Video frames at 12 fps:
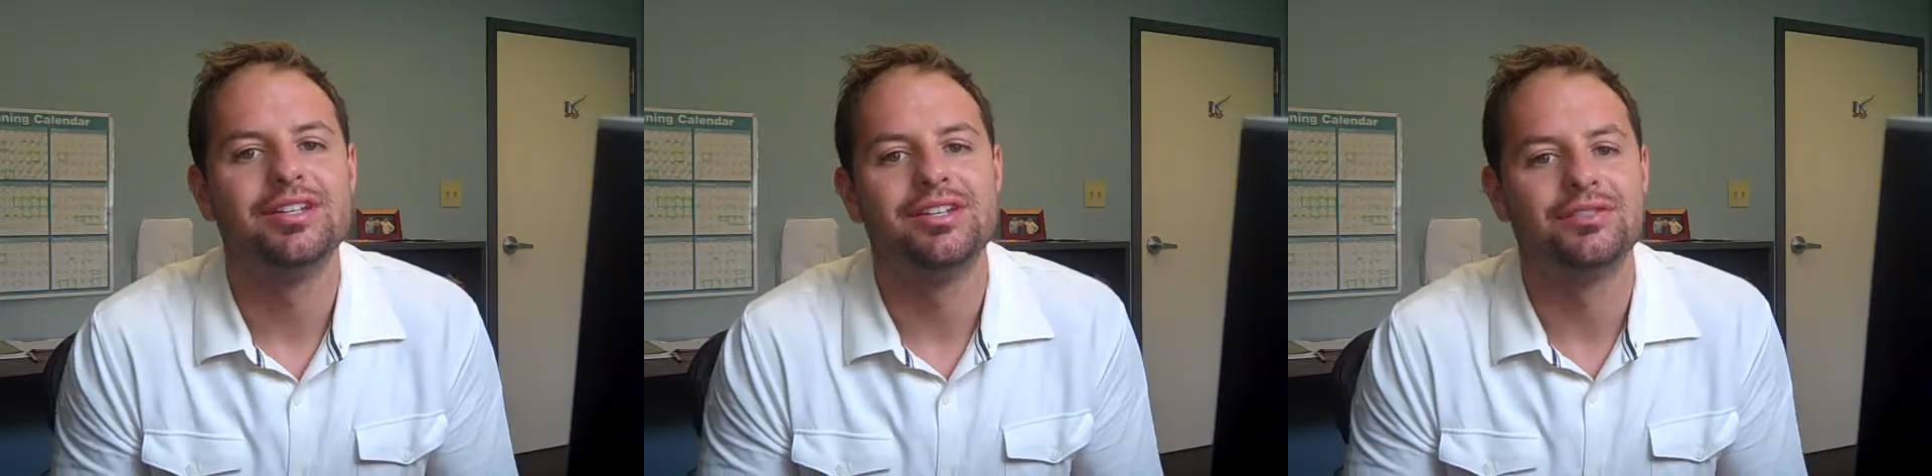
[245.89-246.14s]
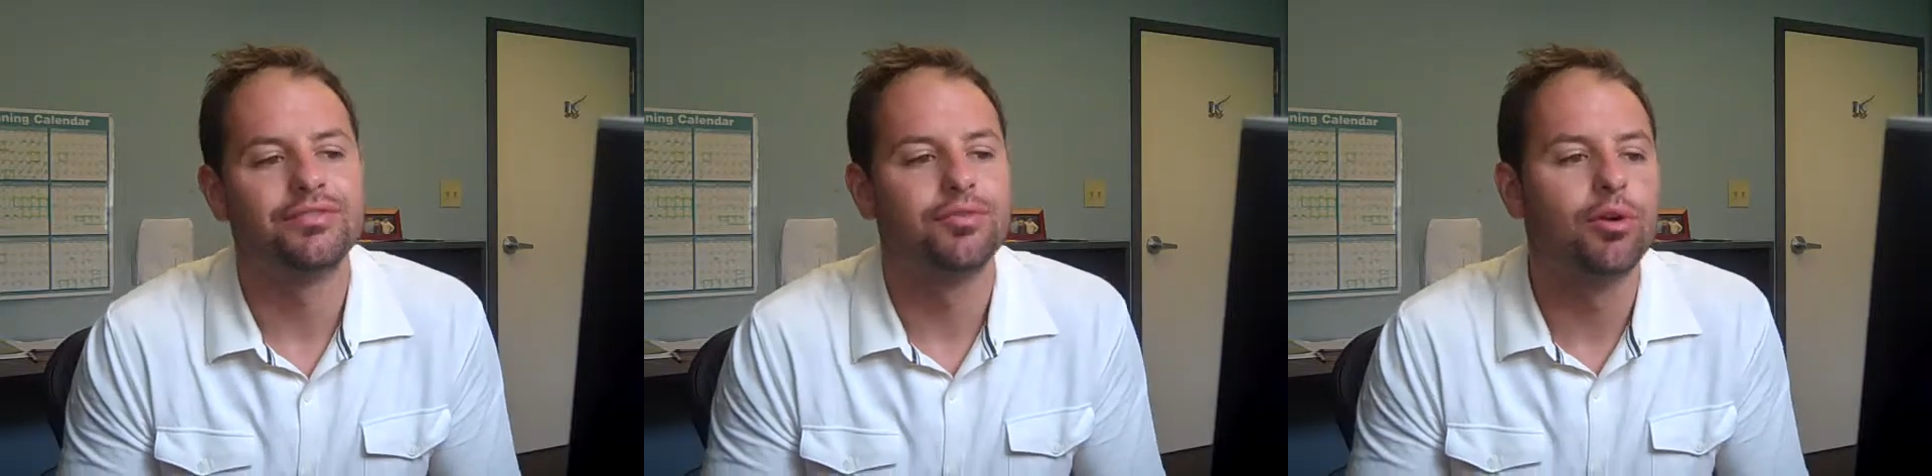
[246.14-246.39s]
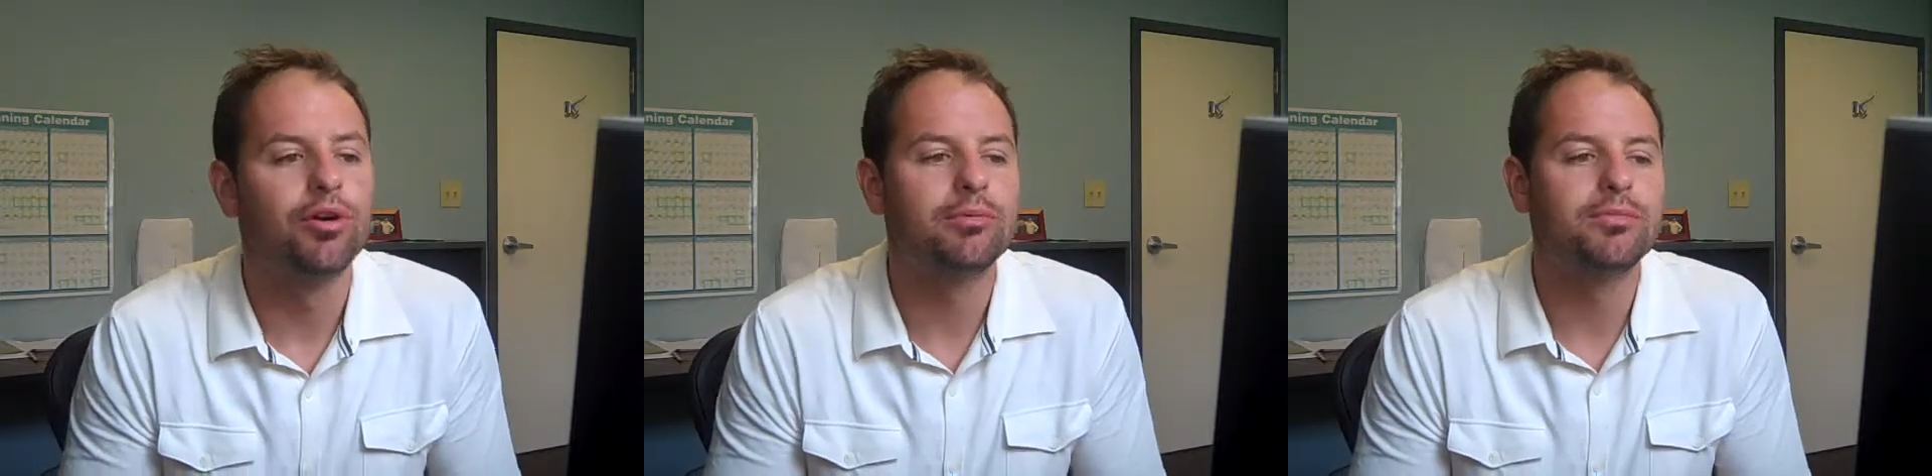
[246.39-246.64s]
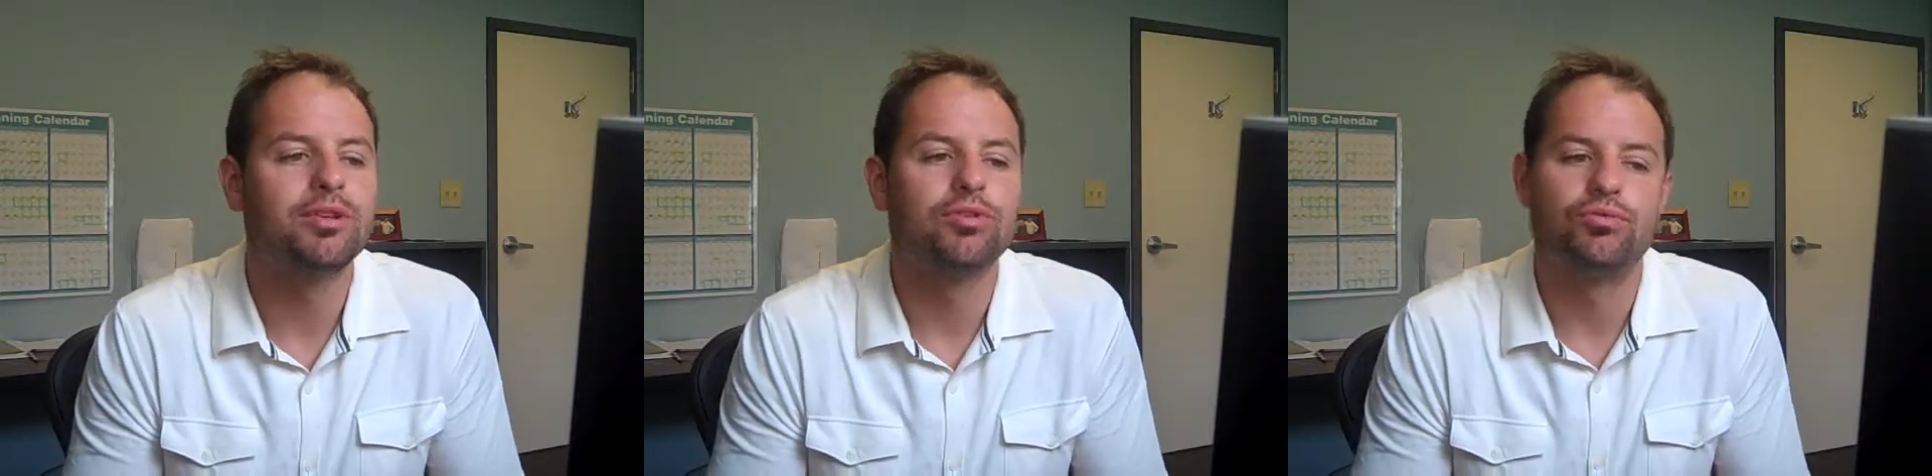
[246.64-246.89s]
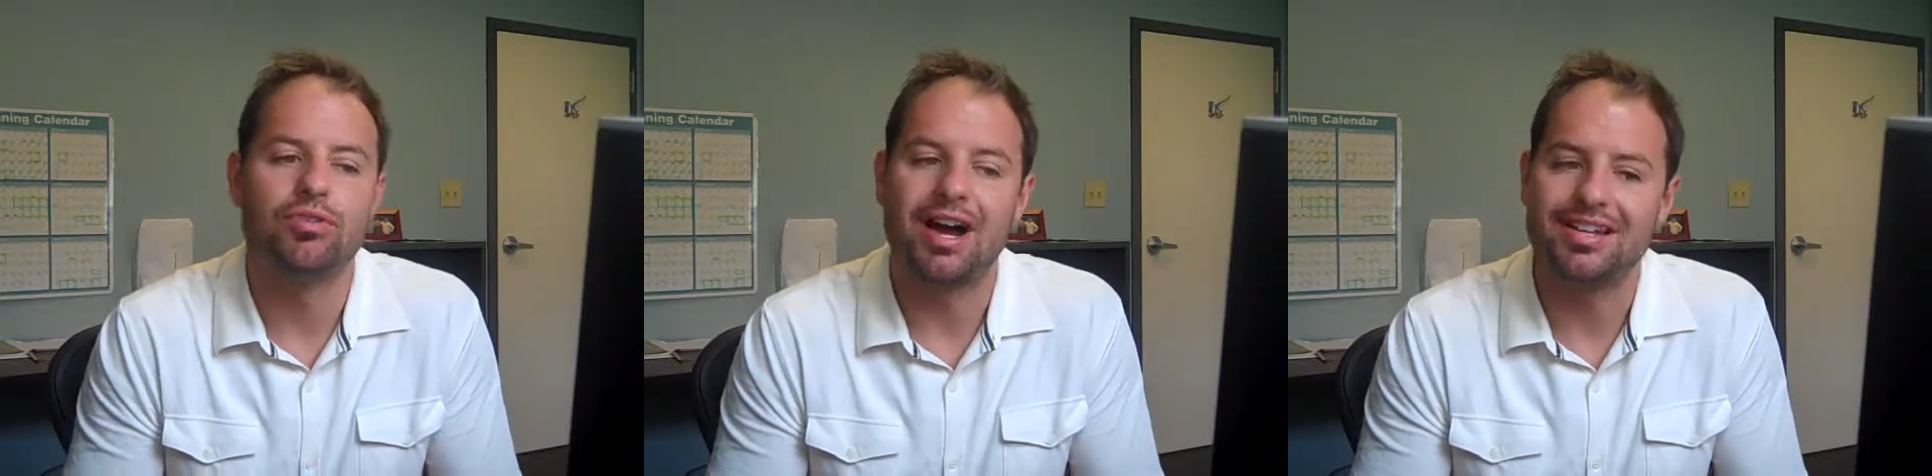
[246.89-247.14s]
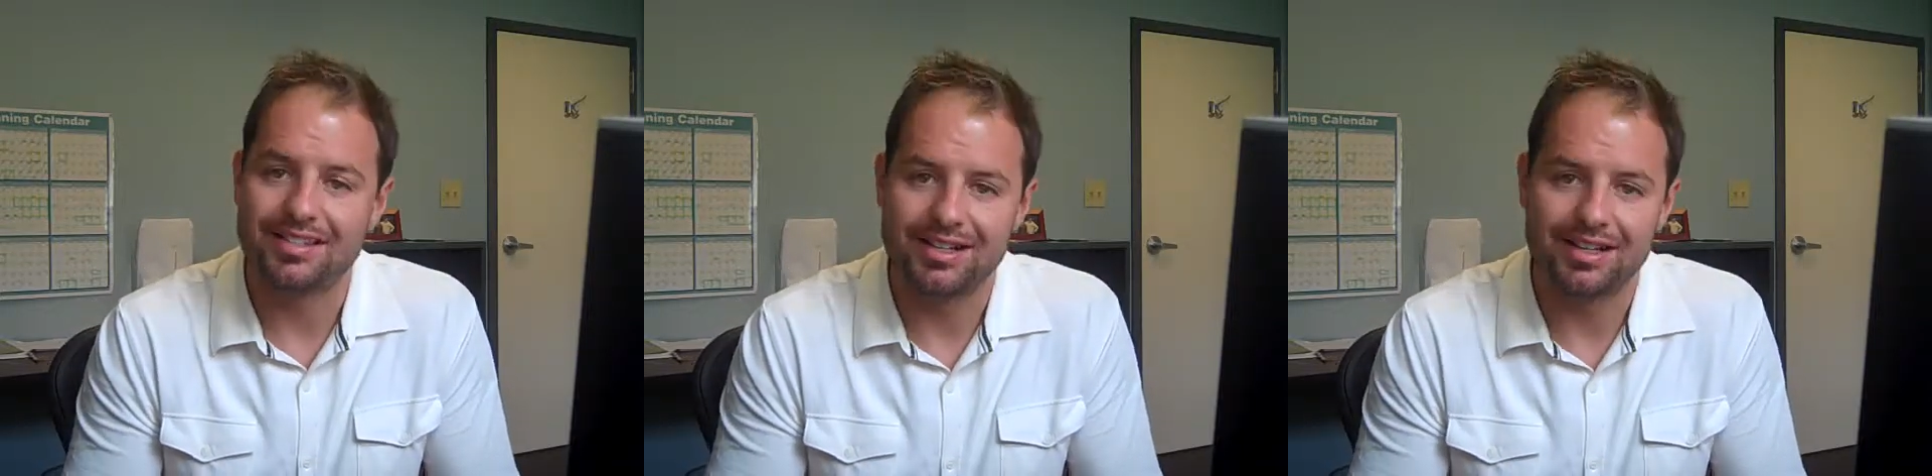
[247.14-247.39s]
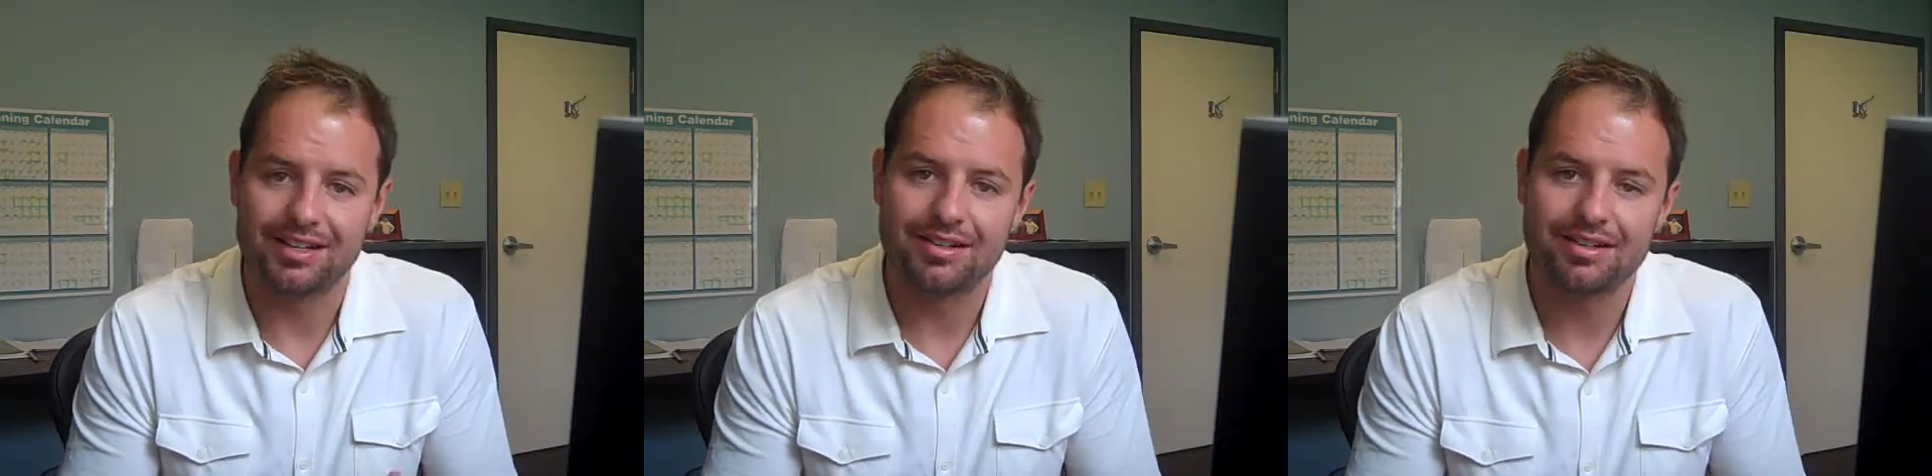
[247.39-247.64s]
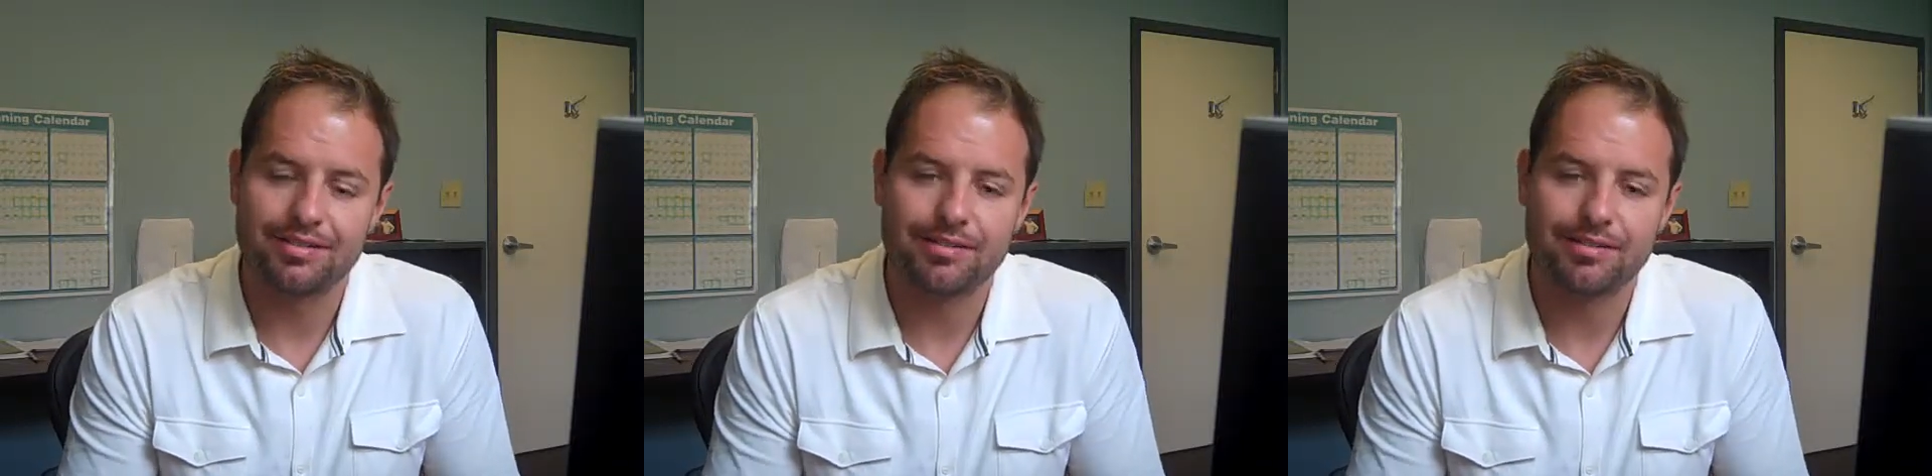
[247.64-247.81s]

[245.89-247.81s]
deformed, rotting.